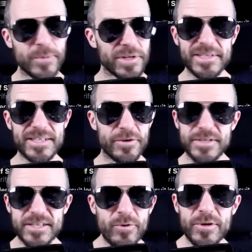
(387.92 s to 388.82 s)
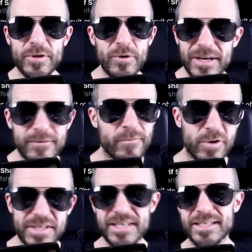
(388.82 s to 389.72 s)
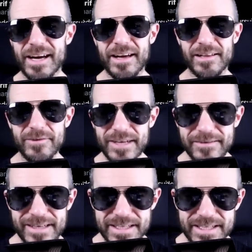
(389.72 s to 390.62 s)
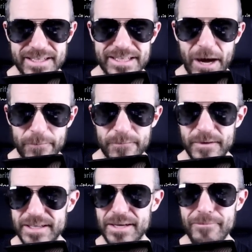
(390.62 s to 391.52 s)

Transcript: models are so good and versatile. Look at this stuff. It's